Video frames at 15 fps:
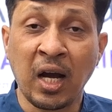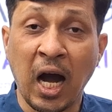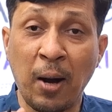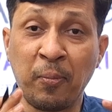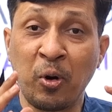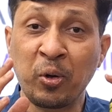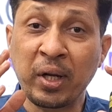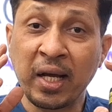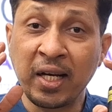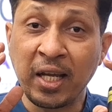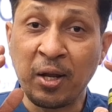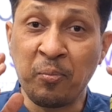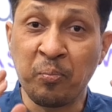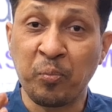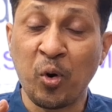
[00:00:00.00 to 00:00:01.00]
about an
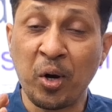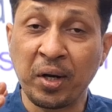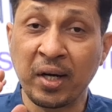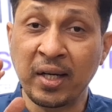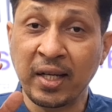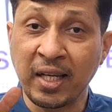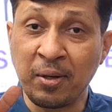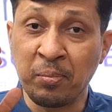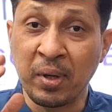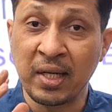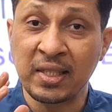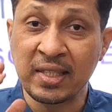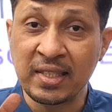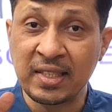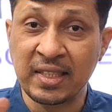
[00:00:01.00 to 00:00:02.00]
important
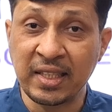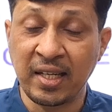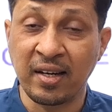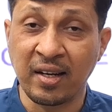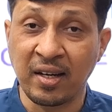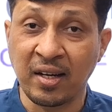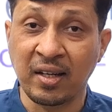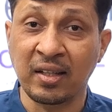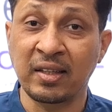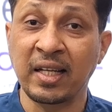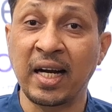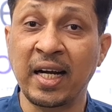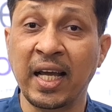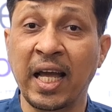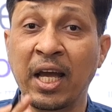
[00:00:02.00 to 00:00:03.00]
emergency drug
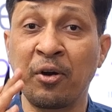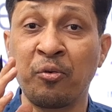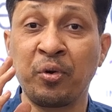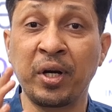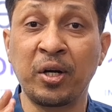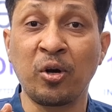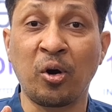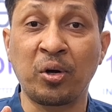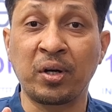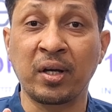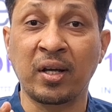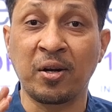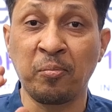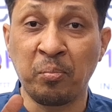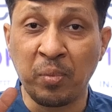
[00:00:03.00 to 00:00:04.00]
that every
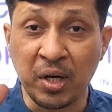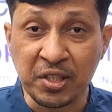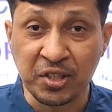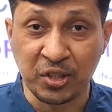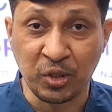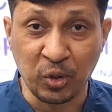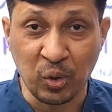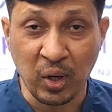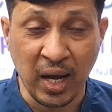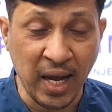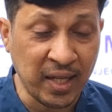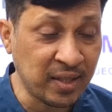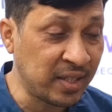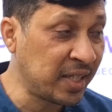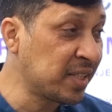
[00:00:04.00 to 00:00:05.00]
doctor must know,
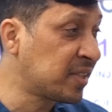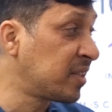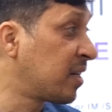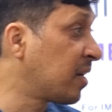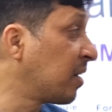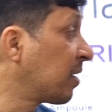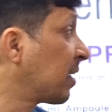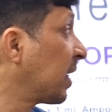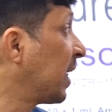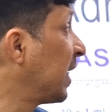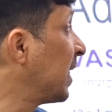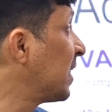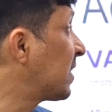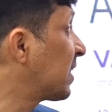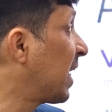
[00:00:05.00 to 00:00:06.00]
and this drug
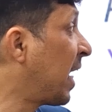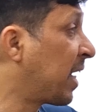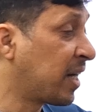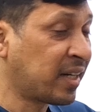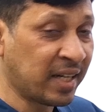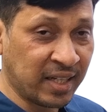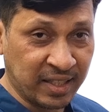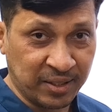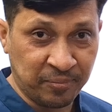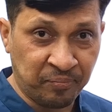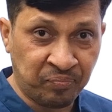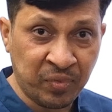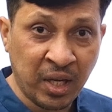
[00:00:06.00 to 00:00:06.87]
is adrenaline.